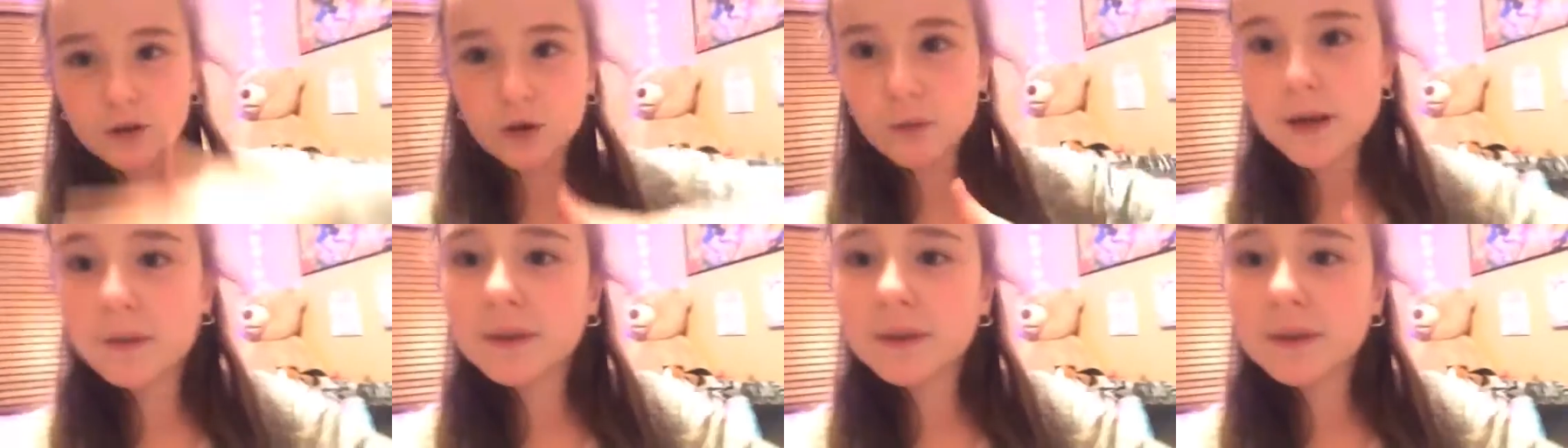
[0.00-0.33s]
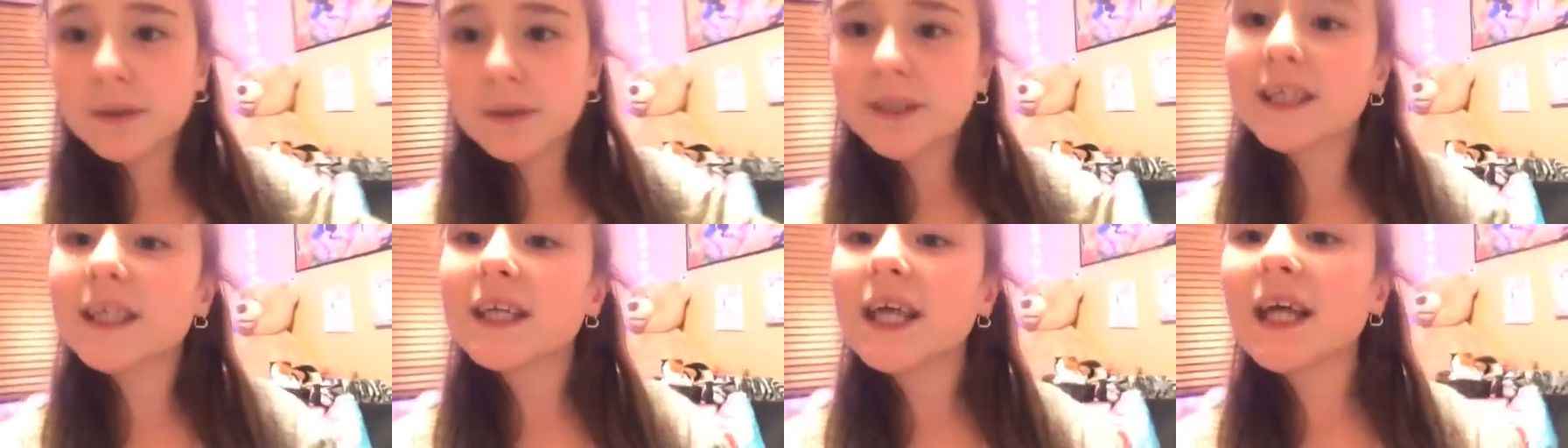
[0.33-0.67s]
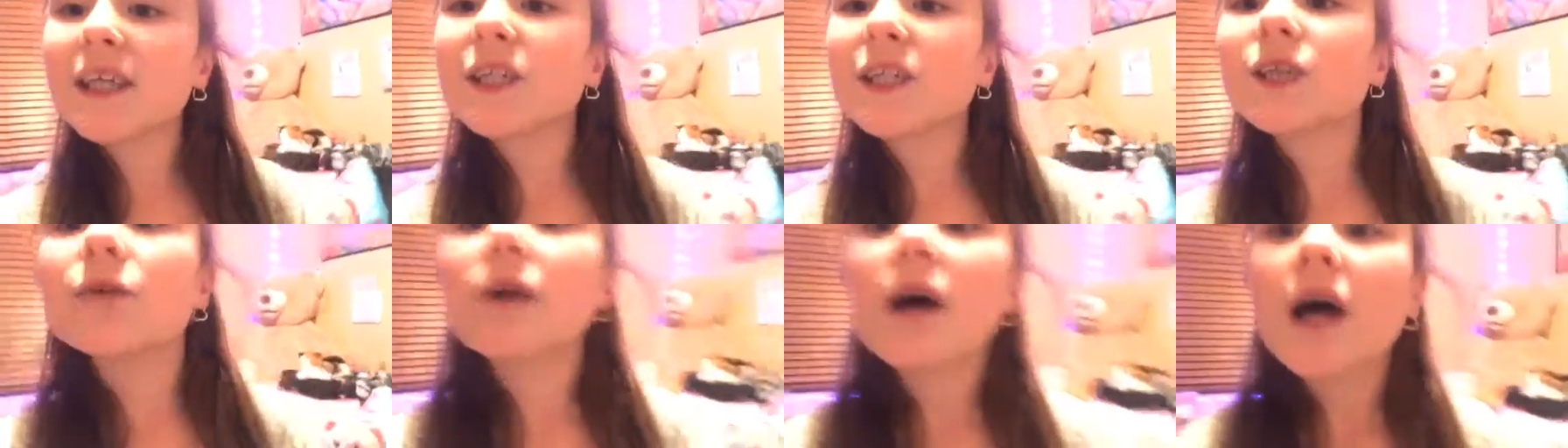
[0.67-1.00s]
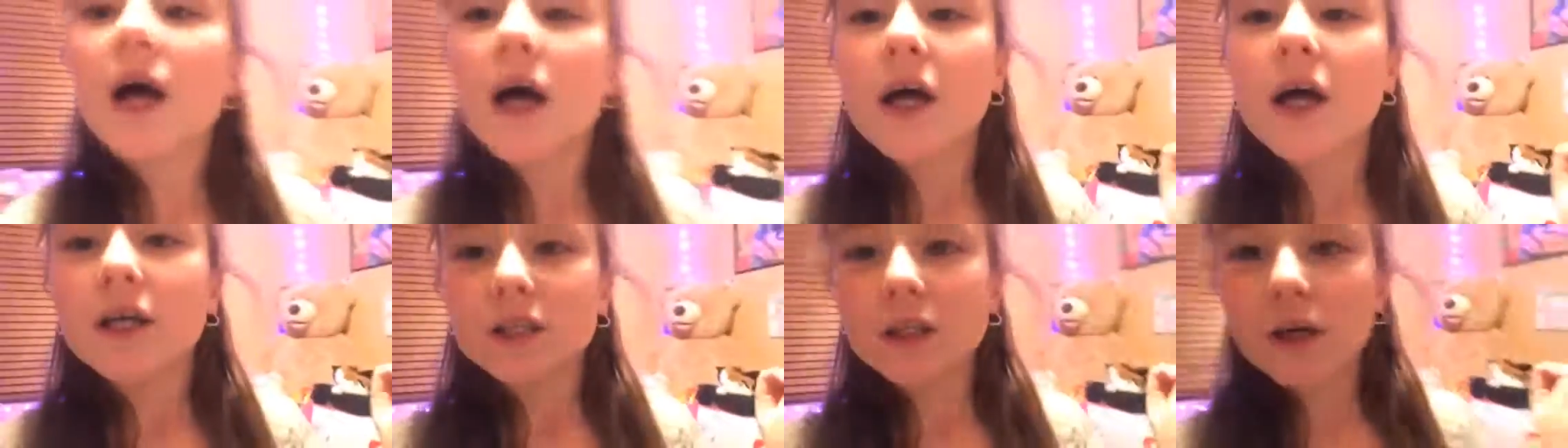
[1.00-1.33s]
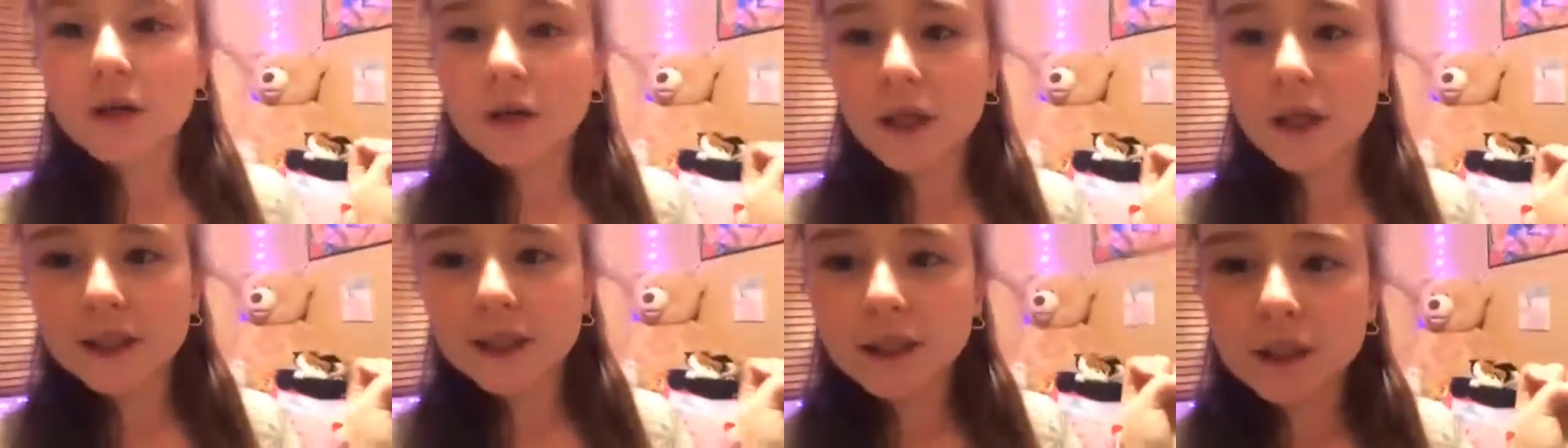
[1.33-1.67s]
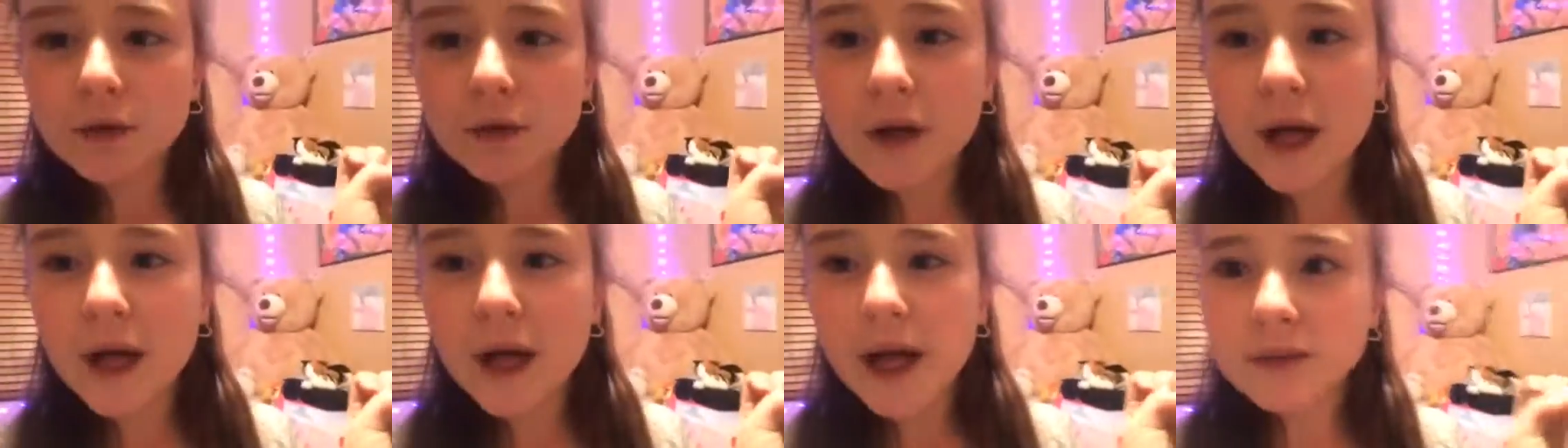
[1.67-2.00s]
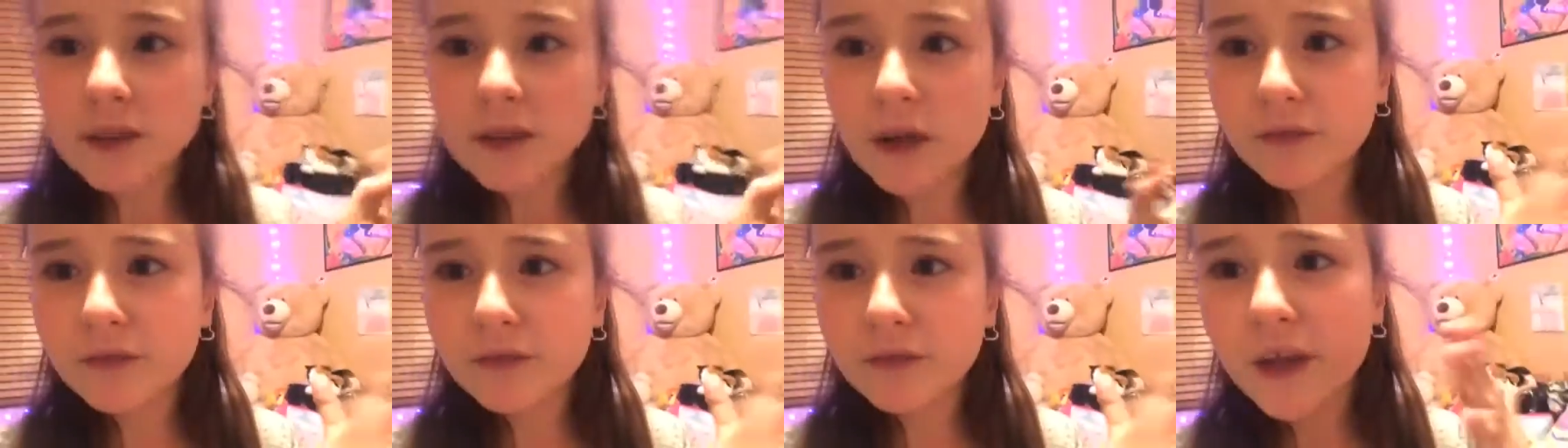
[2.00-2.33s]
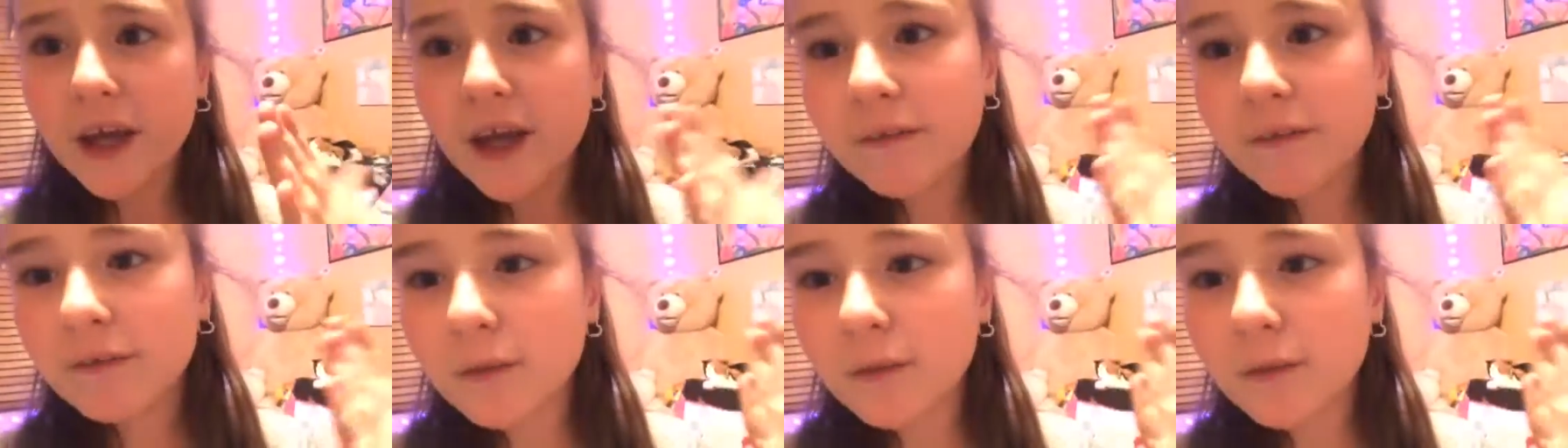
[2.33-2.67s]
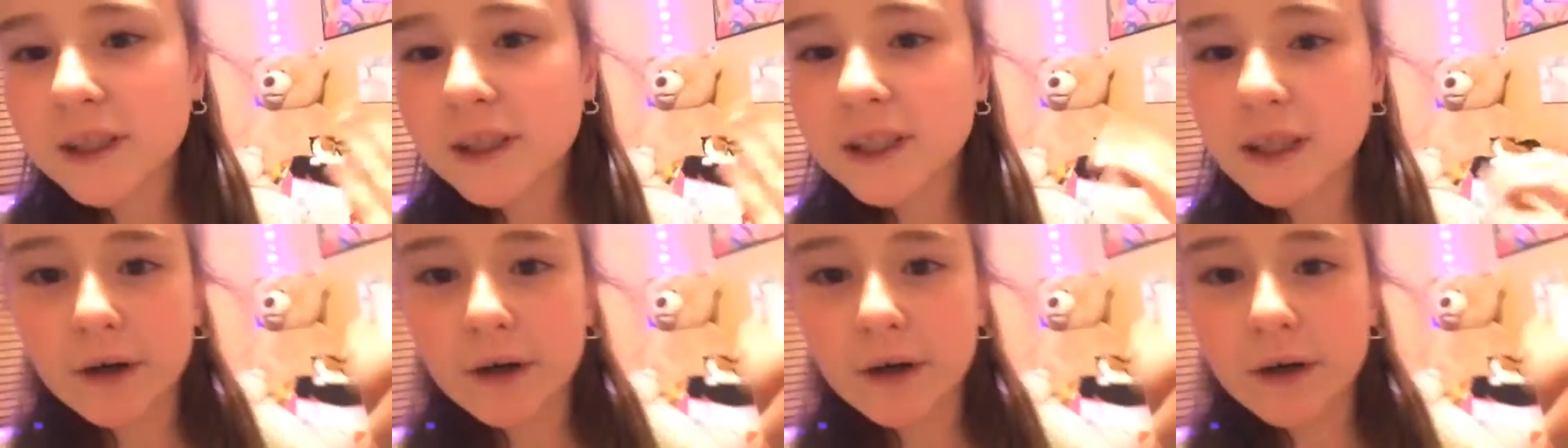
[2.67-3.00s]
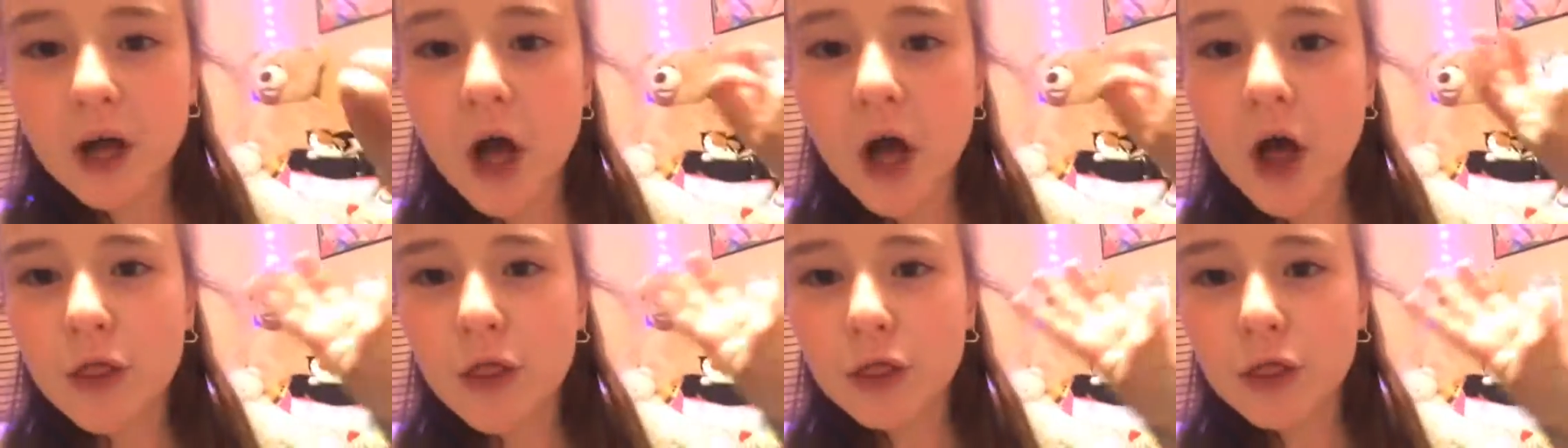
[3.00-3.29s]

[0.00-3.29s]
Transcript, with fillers: you'll be able to see that soon. So let's do a countdown thing for my shower.